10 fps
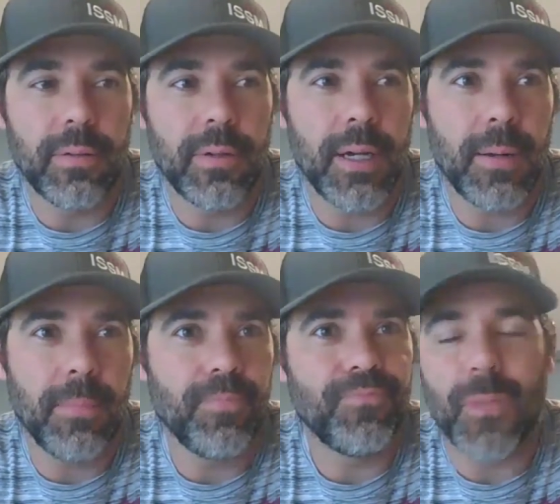
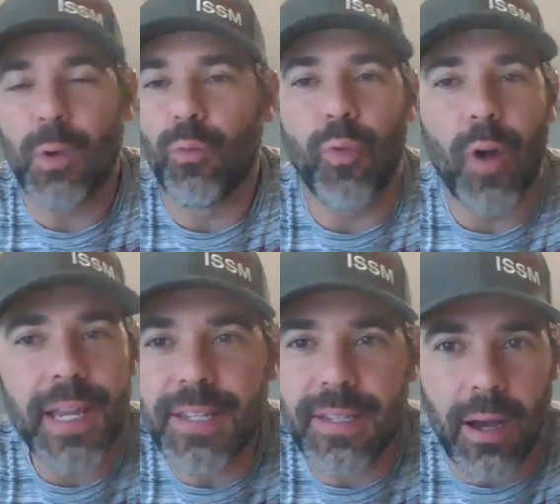um,
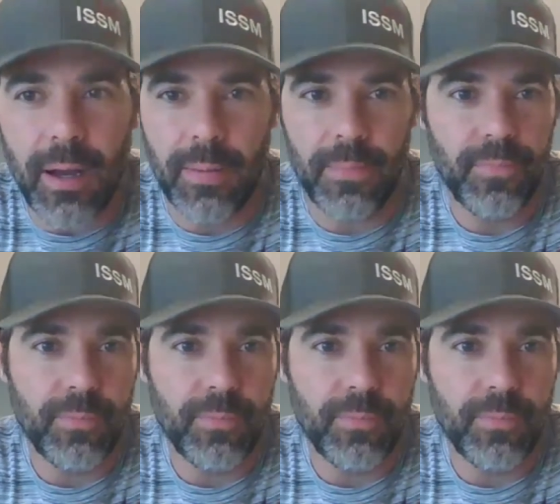race time